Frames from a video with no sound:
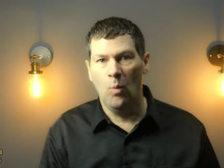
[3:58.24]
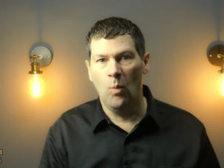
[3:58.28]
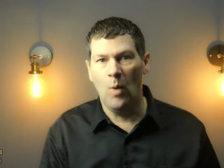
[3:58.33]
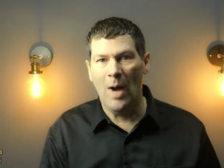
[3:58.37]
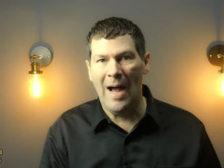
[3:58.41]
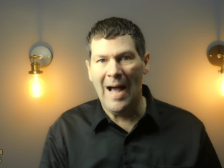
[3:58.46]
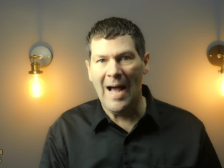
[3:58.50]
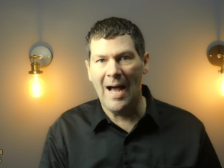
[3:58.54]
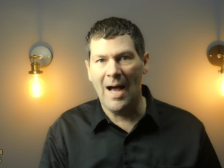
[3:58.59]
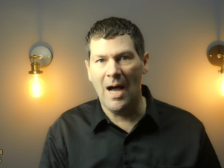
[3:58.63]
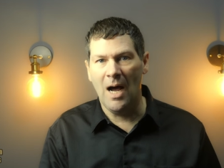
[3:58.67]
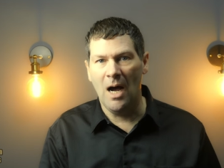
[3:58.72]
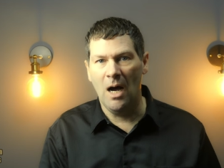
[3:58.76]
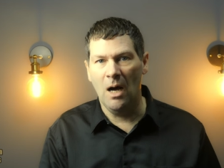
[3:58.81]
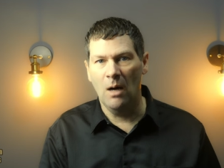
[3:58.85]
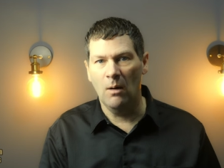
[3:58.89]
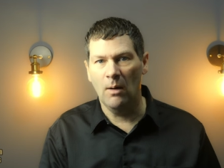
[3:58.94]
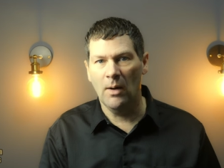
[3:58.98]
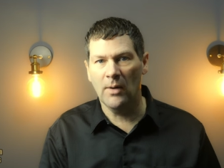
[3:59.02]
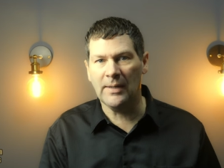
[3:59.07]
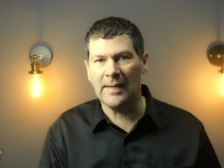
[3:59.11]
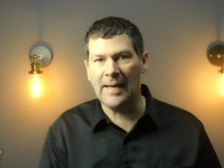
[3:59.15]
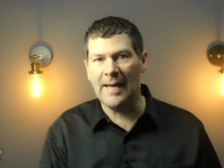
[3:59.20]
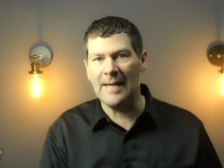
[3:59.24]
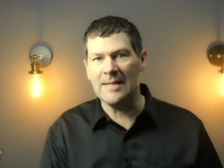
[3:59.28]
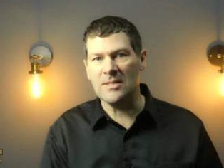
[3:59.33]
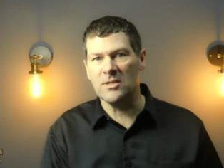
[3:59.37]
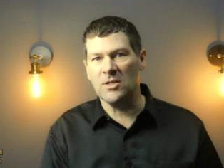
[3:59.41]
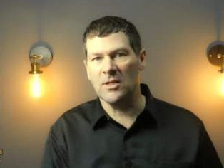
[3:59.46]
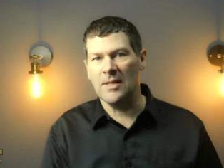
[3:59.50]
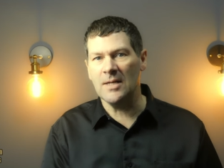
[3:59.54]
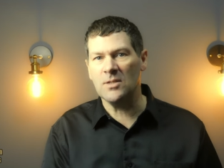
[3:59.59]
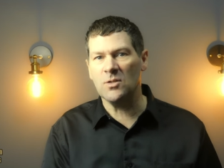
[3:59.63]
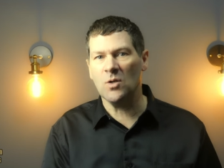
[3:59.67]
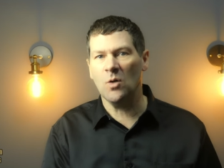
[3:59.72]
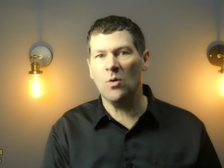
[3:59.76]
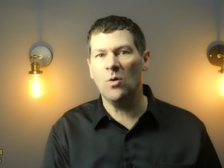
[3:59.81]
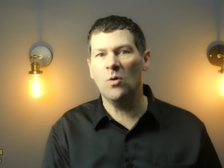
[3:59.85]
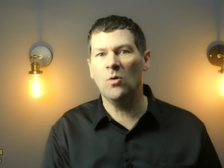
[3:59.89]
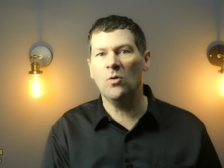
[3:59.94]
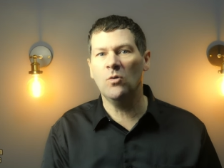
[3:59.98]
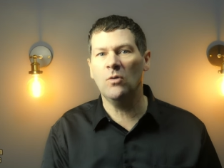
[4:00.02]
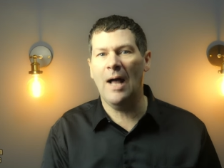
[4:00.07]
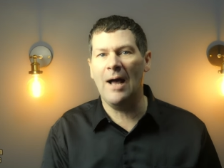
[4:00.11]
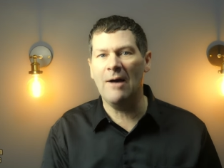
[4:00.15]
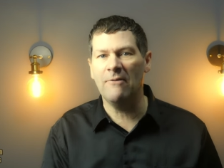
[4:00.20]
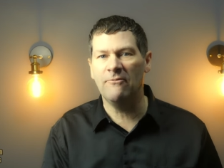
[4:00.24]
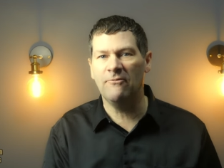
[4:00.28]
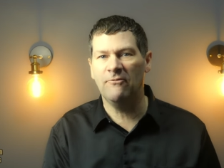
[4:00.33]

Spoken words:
Wow. Okay, so that's all our